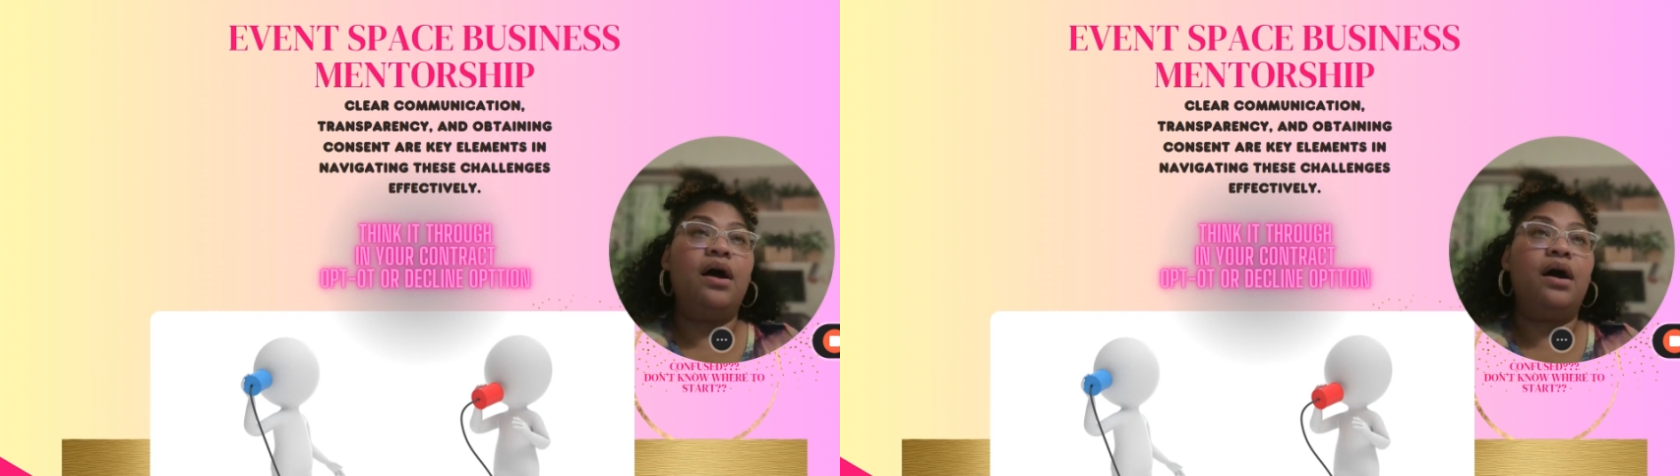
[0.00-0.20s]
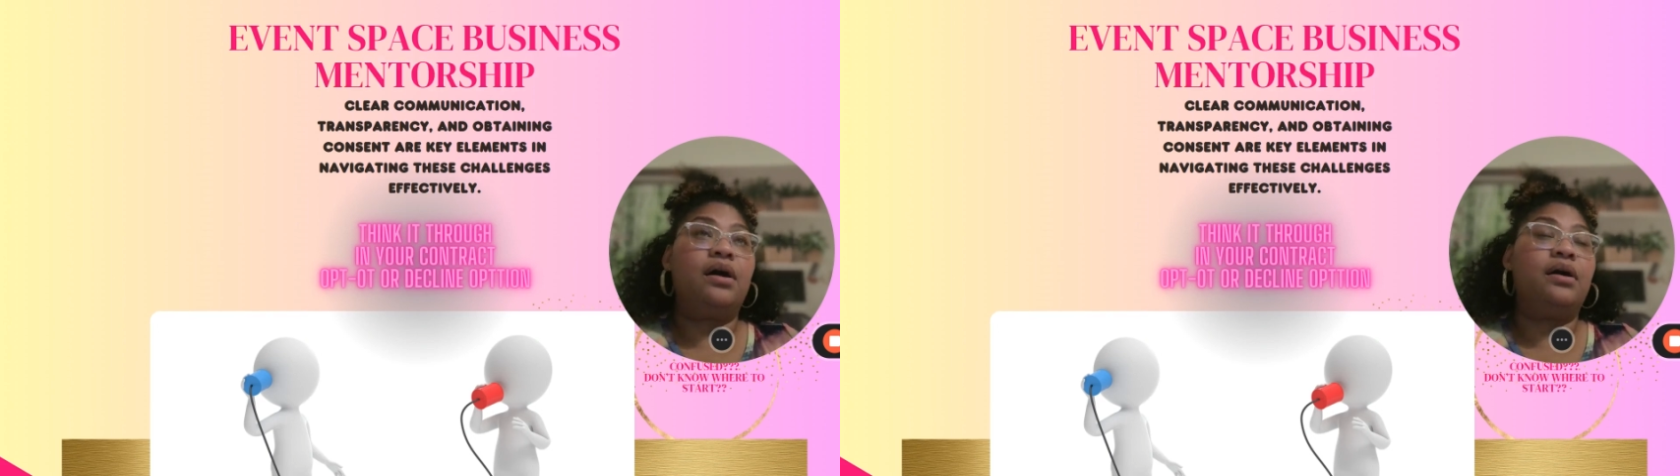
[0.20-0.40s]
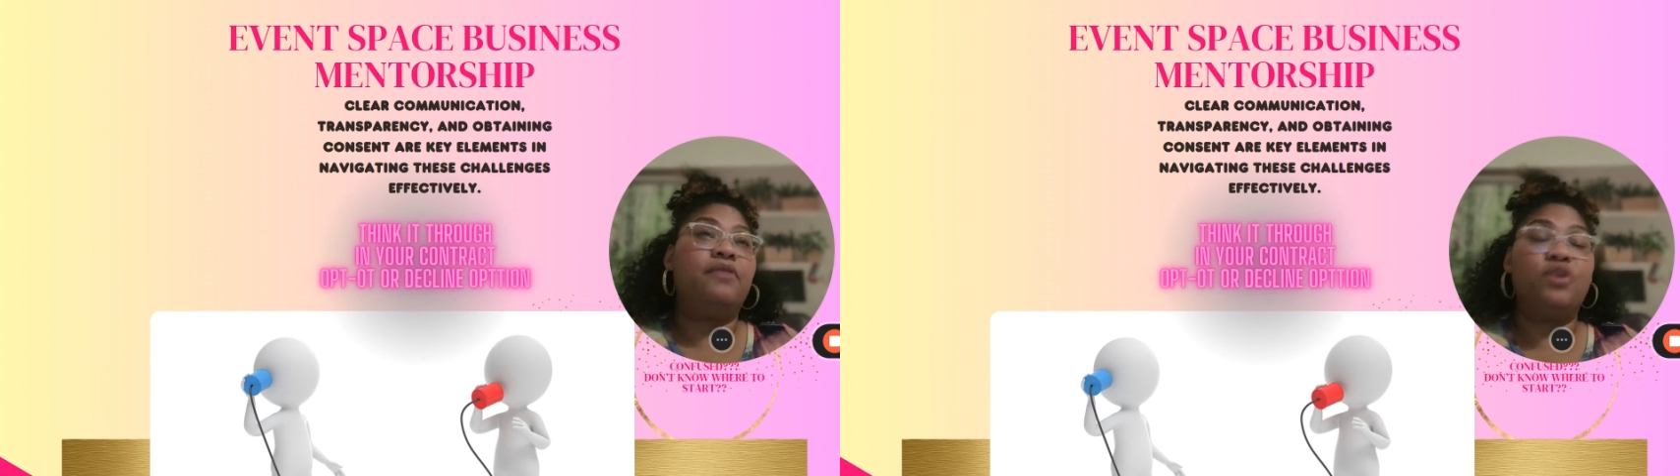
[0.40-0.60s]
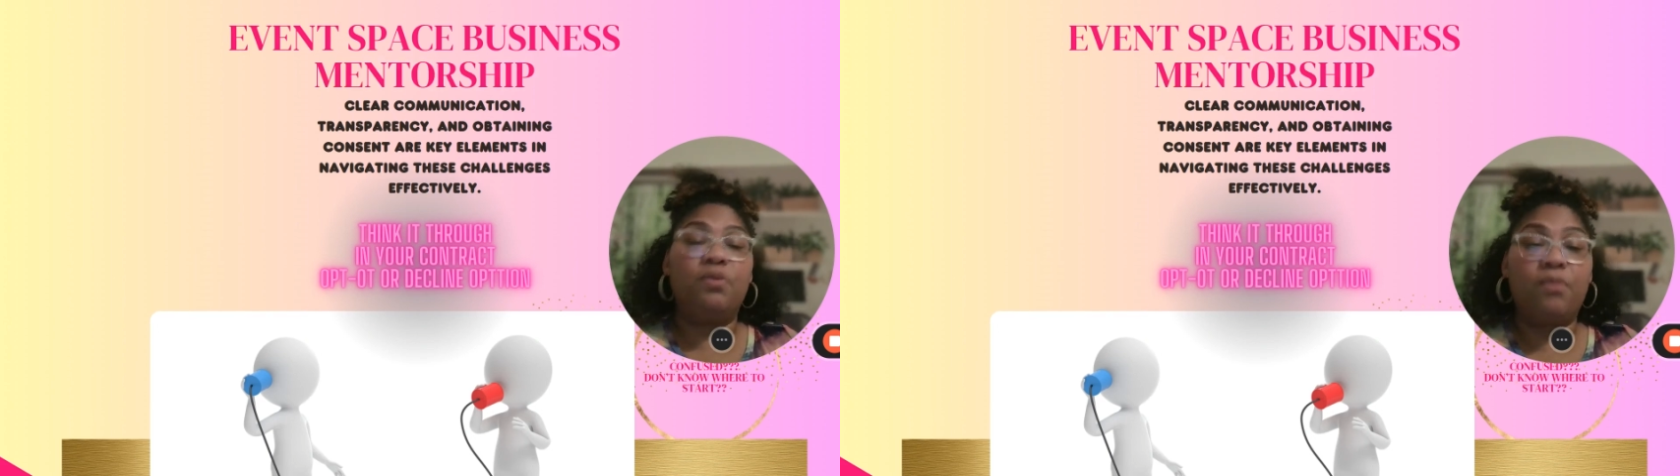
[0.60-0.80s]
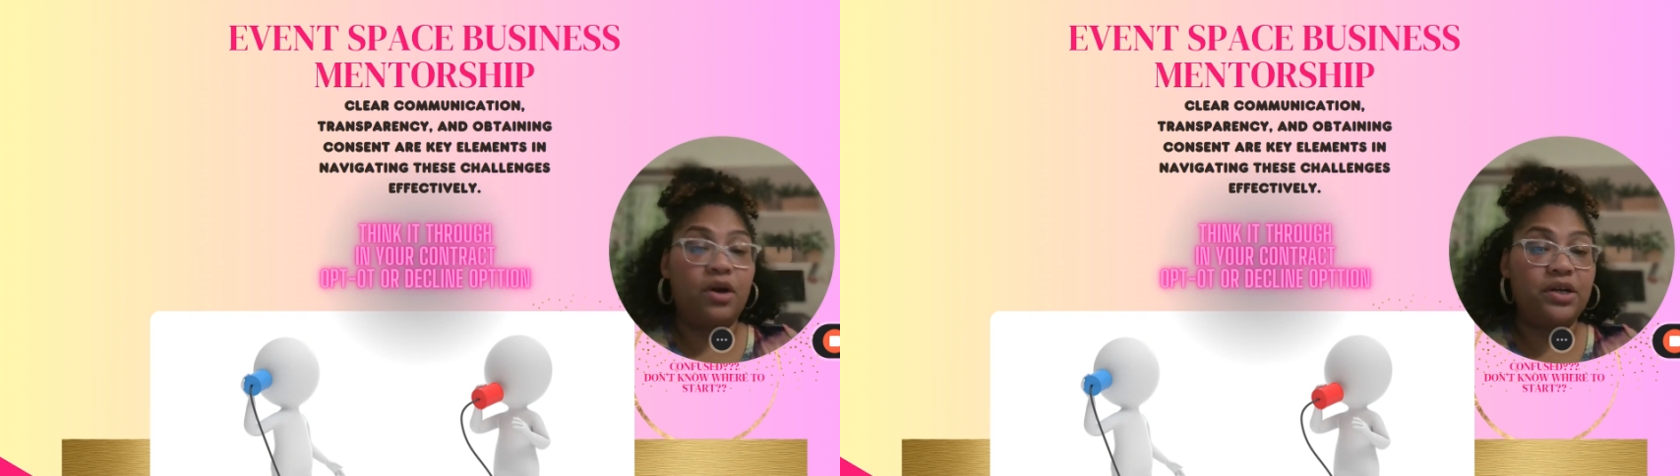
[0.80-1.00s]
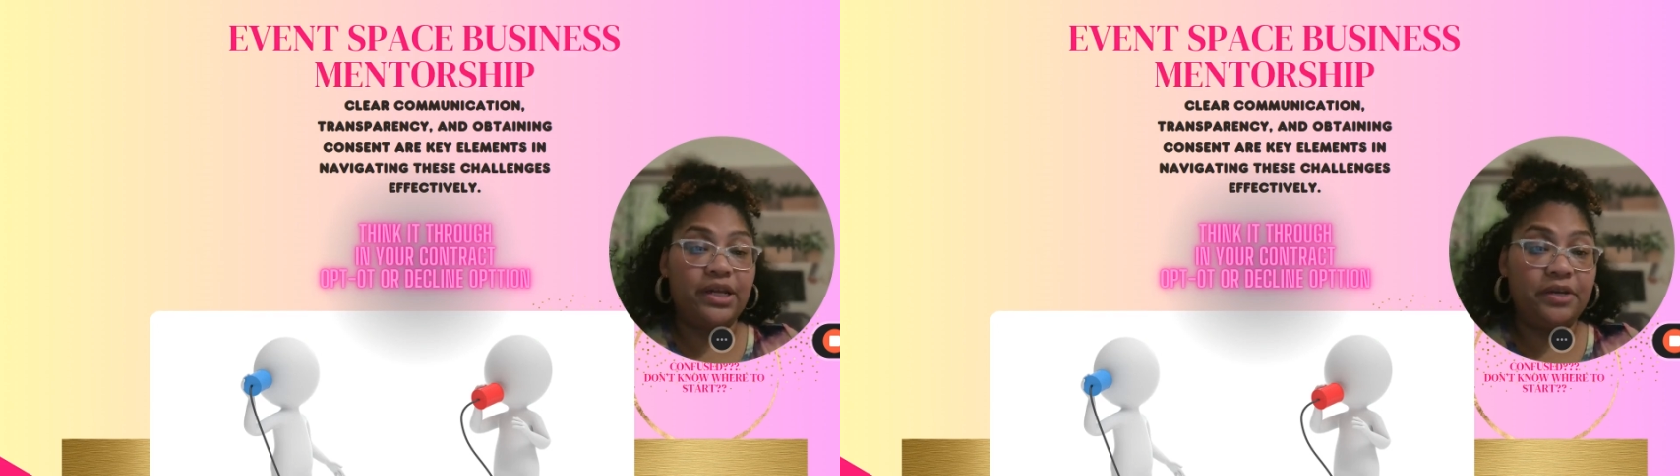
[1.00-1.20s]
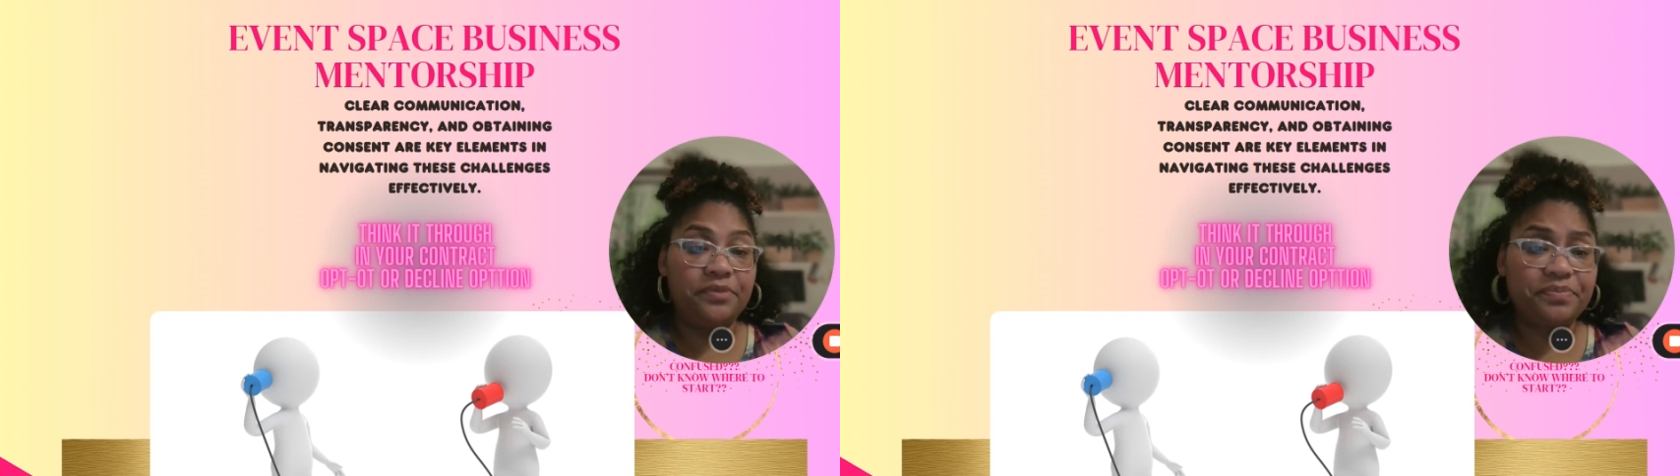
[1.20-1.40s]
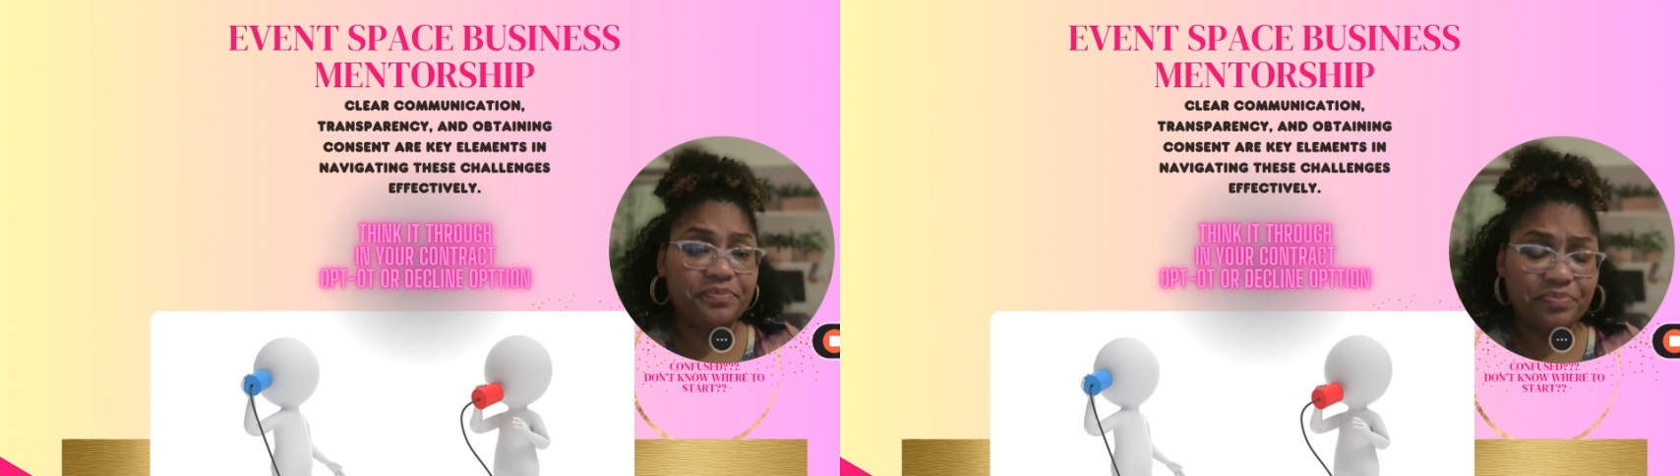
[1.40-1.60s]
of your marketing